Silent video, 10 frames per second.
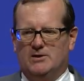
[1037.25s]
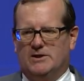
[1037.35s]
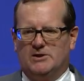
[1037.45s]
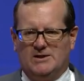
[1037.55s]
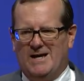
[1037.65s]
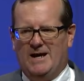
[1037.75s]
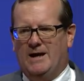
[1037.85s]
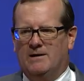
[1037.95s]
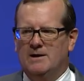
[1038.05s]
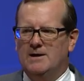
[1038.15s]
just
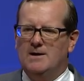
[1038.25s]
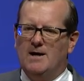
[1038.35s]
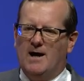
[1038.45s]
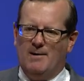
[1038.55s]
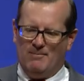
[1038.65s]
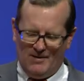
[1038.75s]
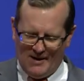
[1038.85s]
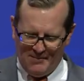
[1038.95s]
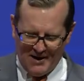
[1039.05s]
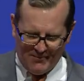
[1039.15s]
saying, I'm,
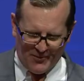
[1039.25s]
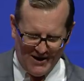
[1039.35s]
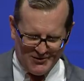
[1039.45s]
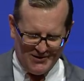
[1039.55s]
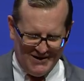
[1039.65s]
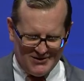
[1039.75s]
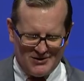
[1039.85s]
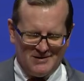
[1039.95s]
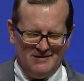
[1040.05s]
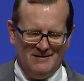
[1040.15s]
I'm not
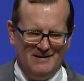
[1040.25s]
prejudiced.